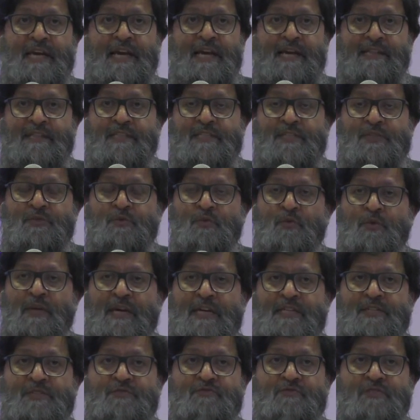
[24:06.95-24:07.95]
and the school
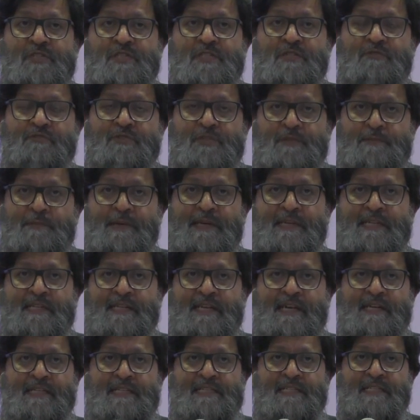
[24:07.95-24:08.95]
has to respect
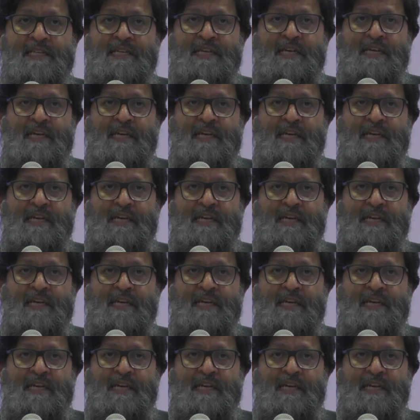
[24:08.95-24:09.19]
that.